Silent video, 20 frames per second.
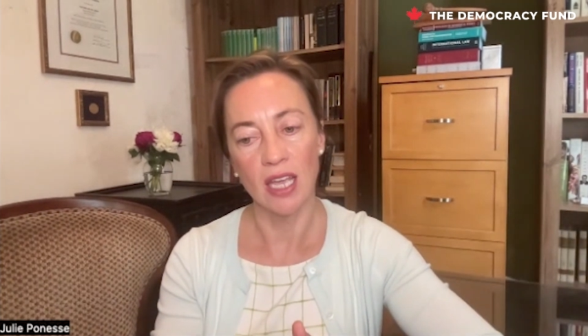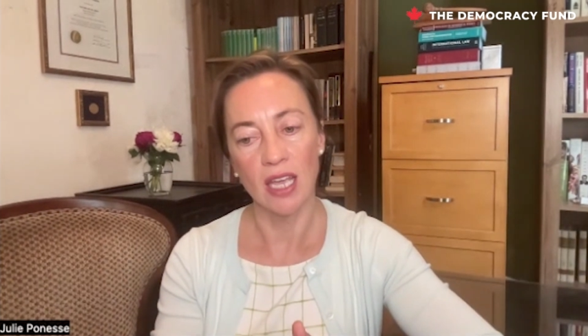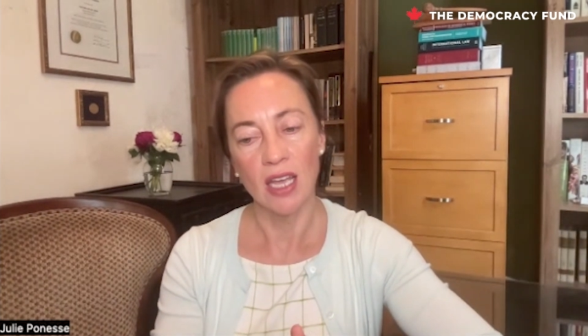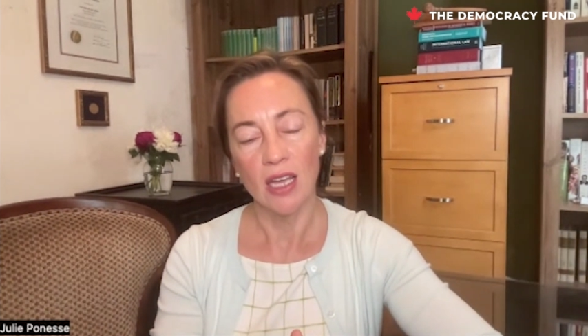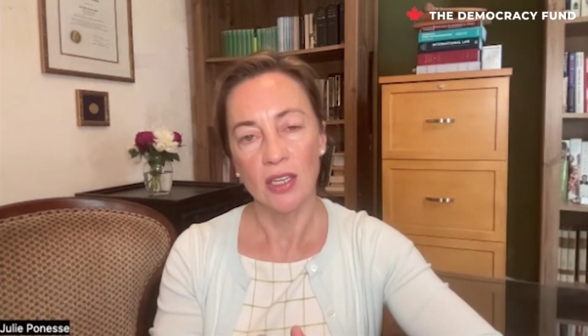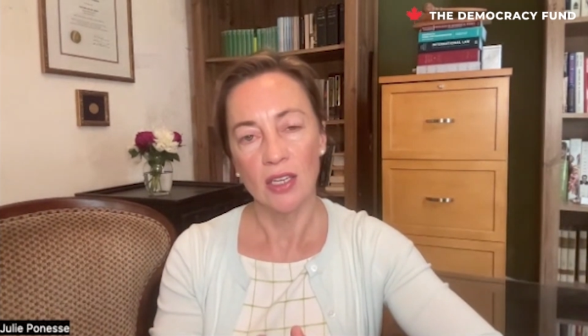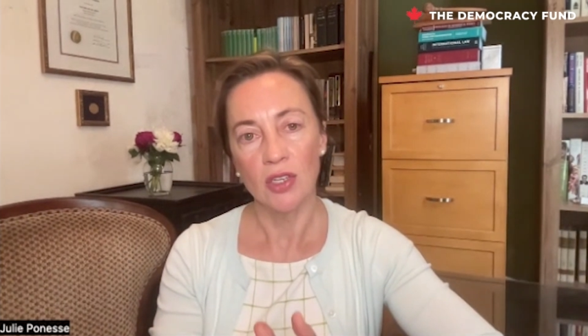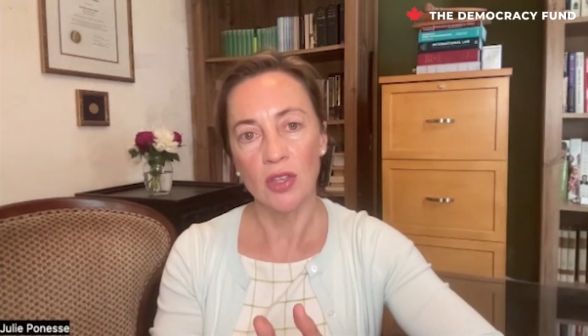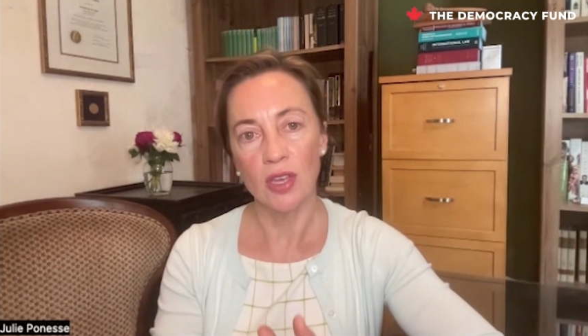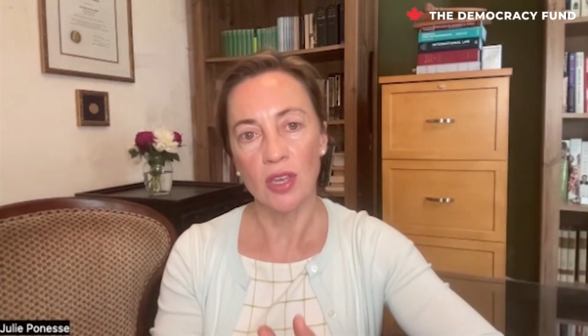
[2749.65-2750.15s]

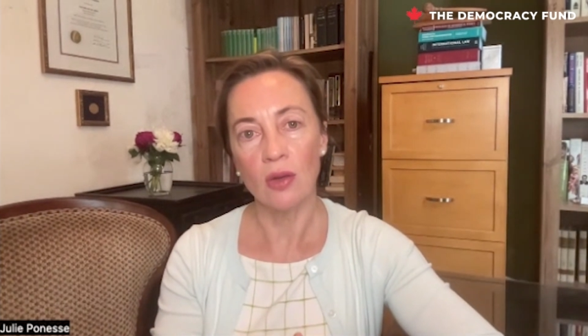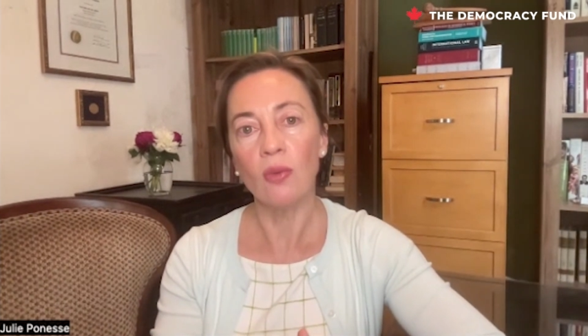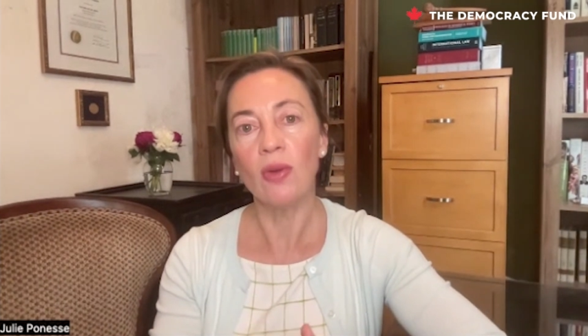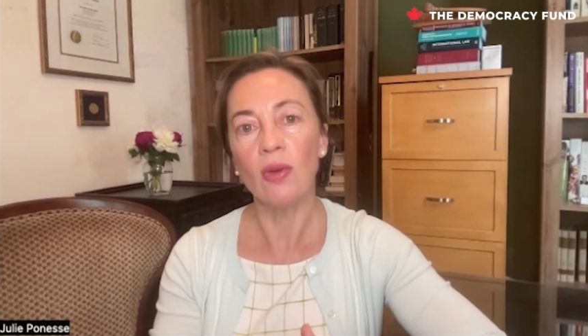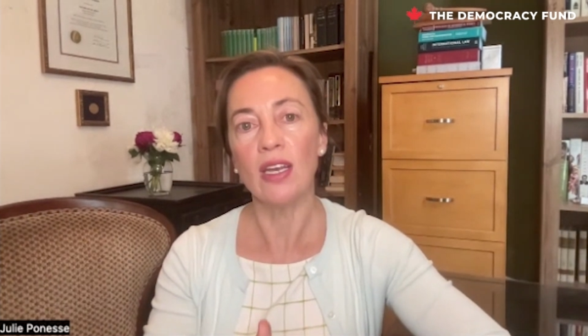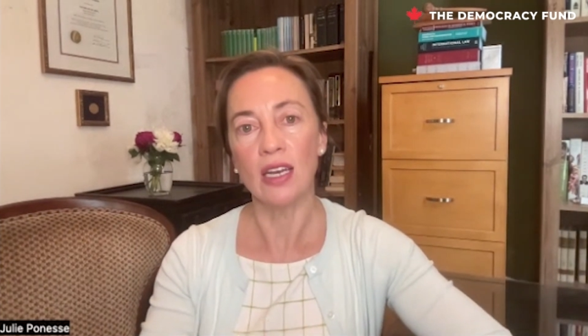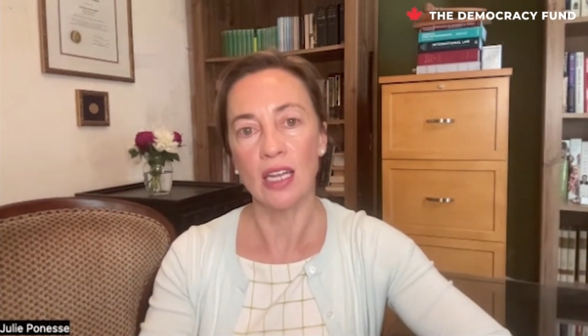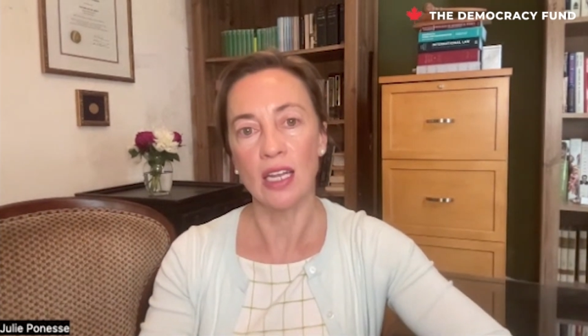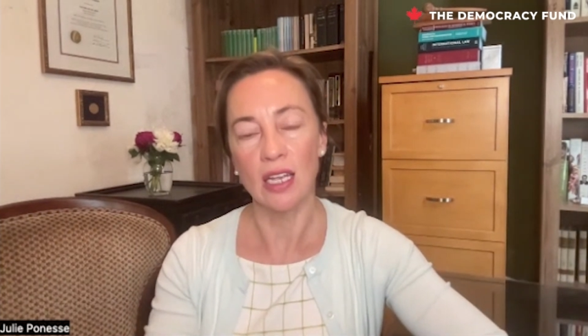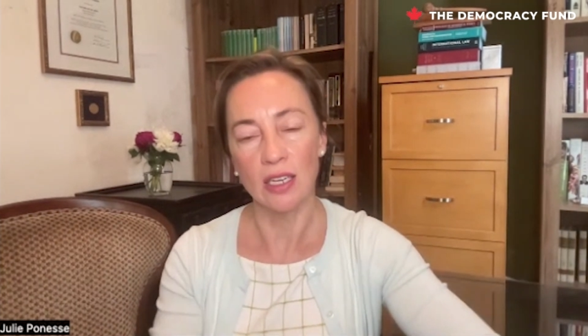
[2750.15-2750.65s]
Do you think we
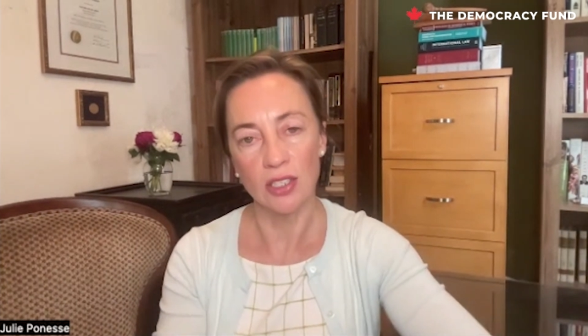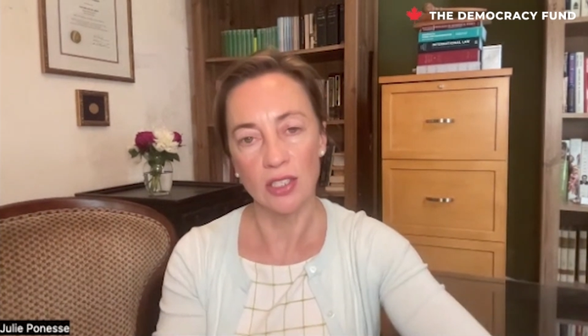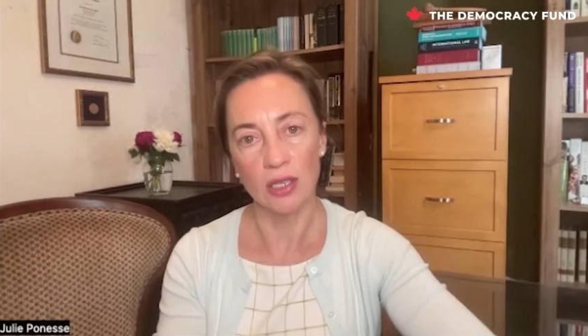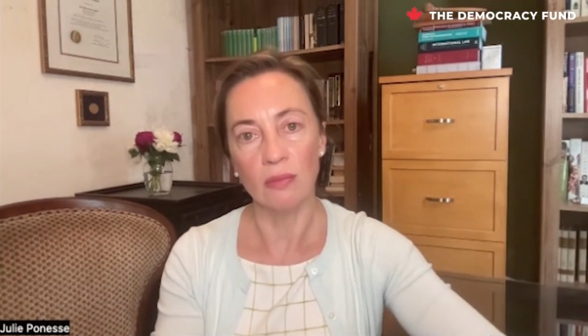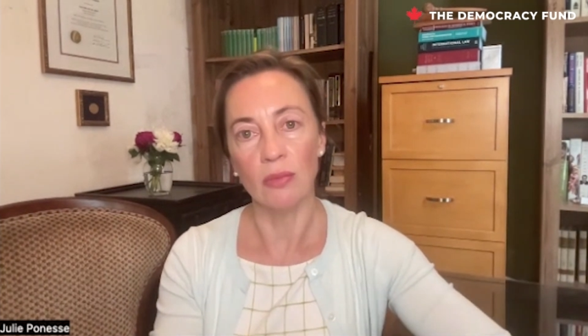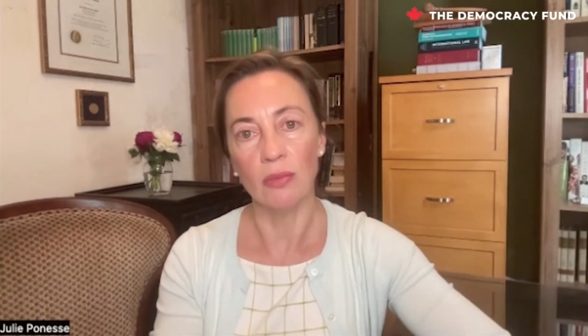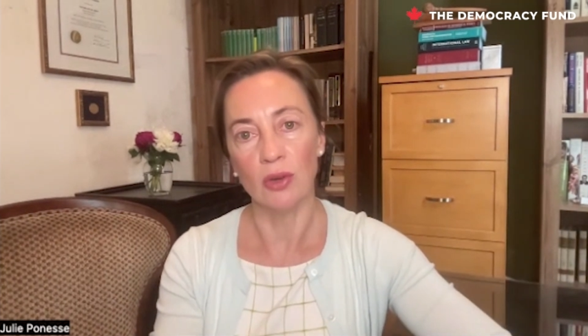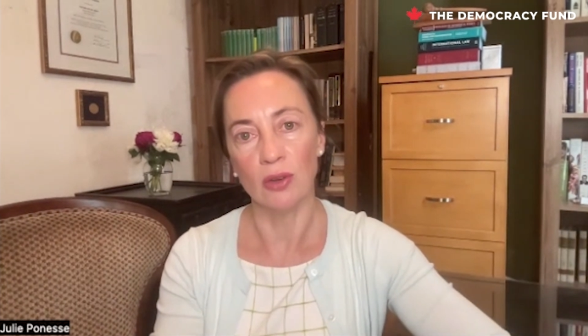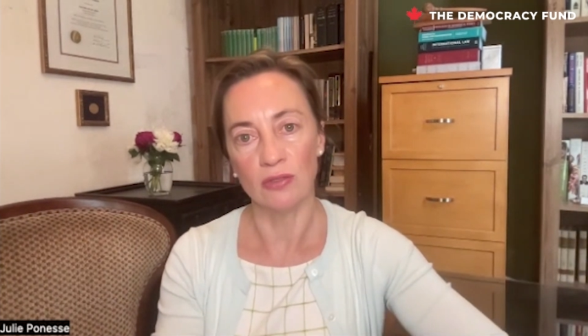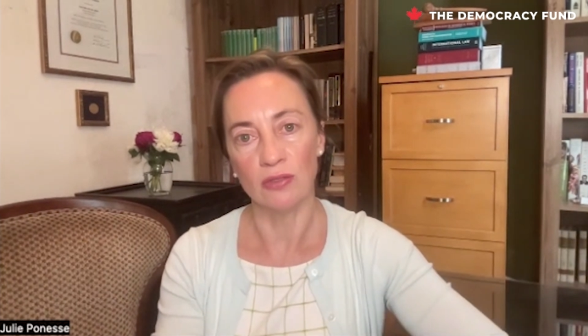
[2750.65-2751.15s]
need to
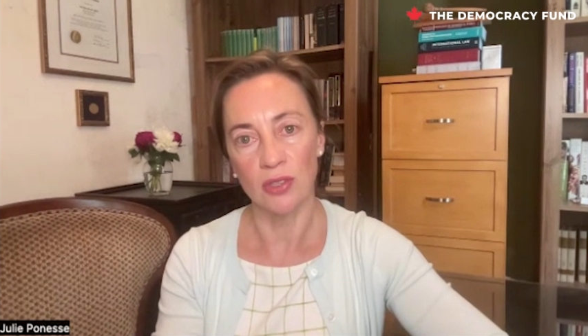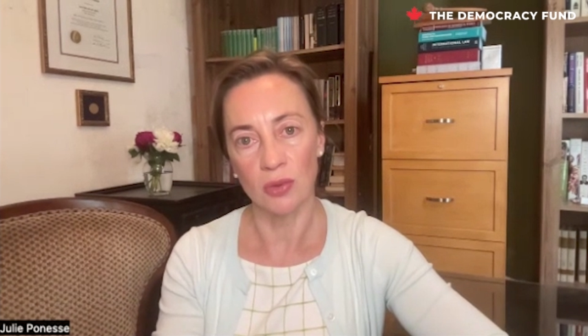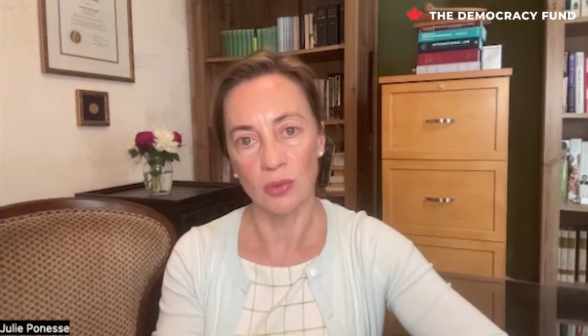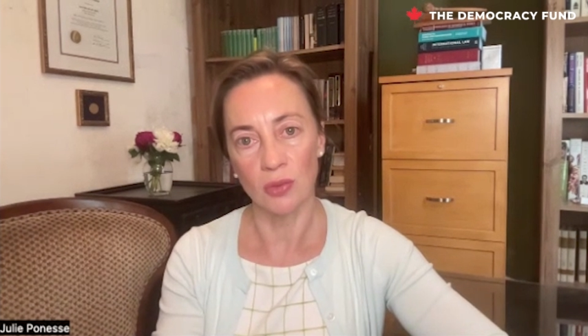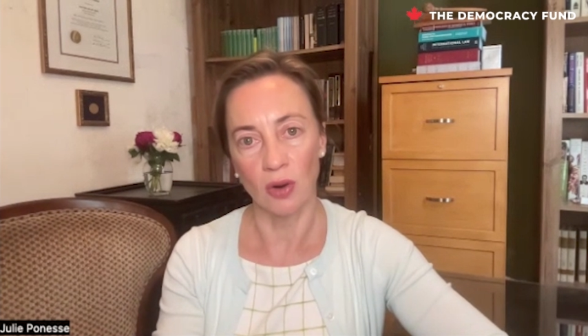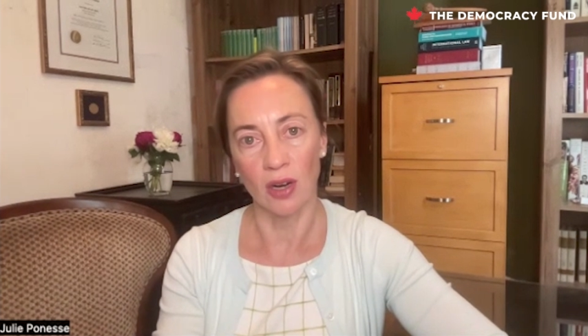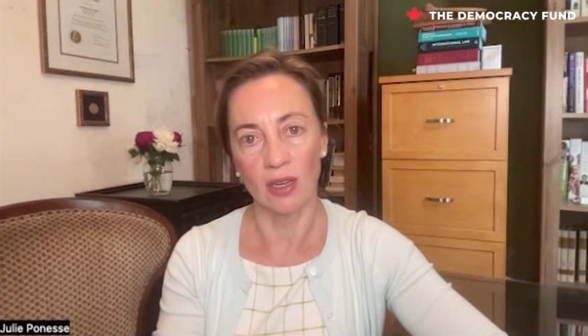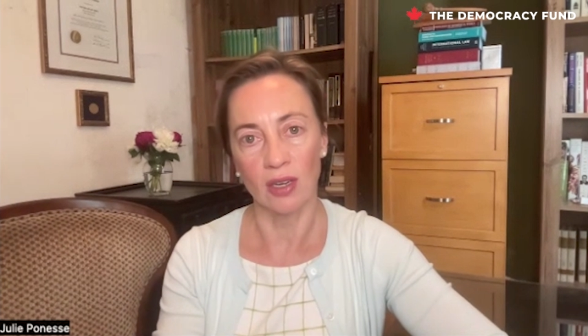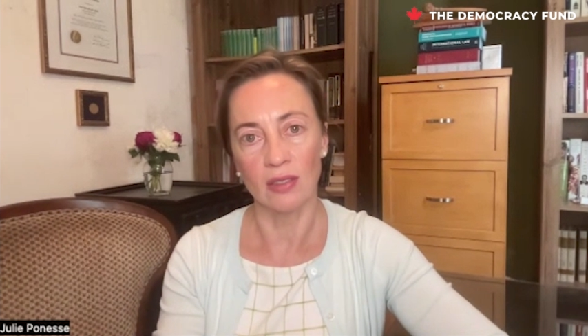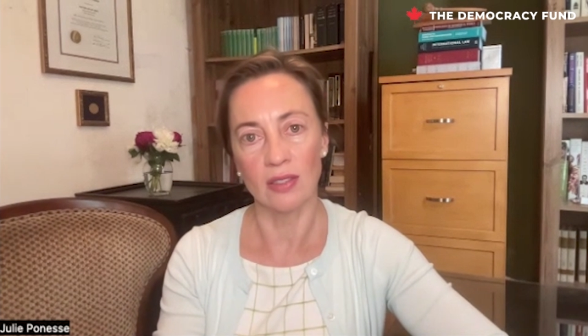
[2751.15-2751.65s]
move
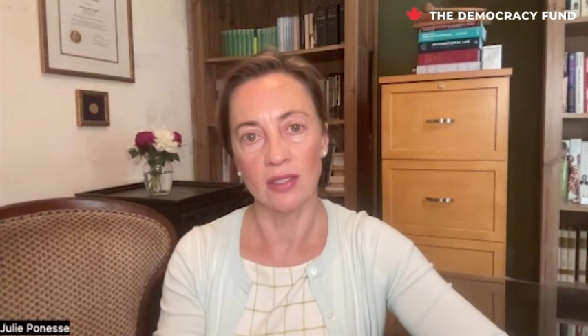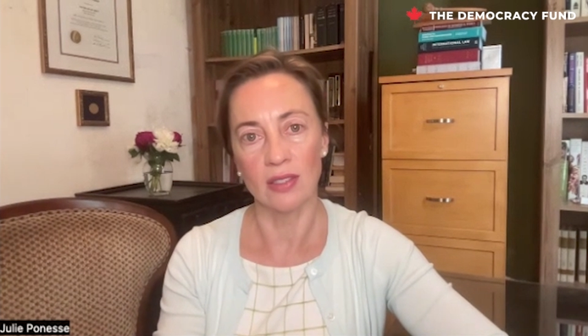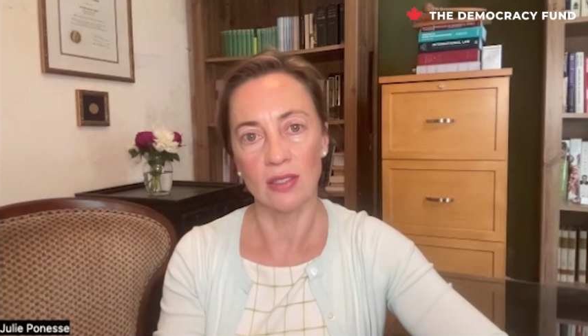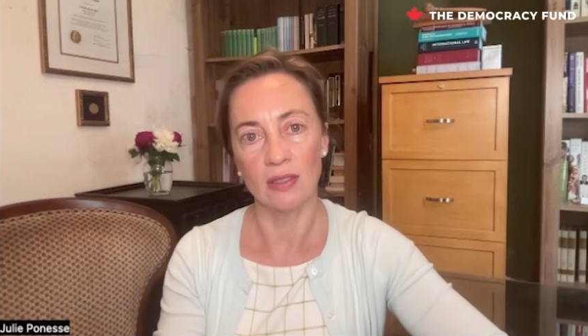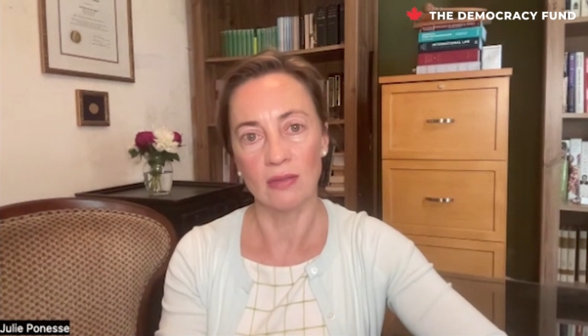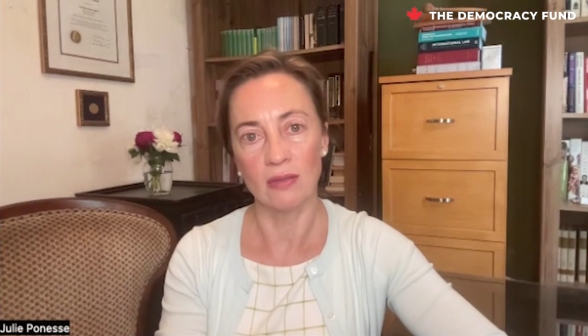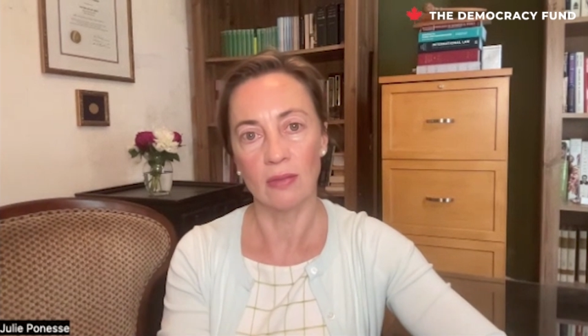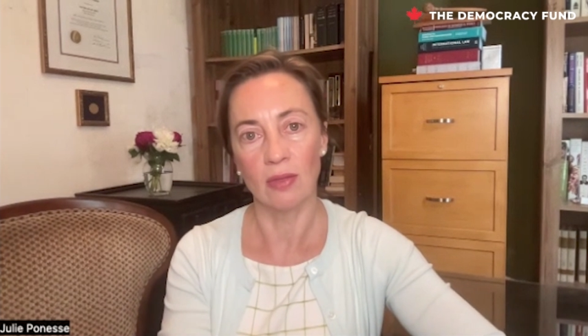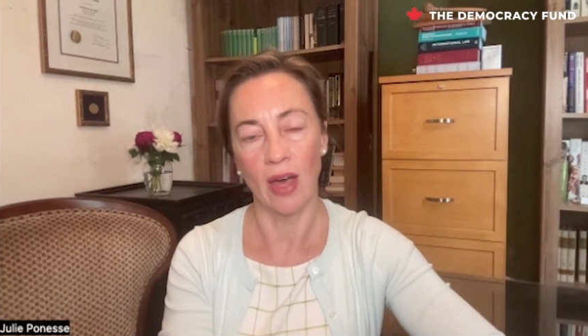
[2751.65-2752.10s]
towards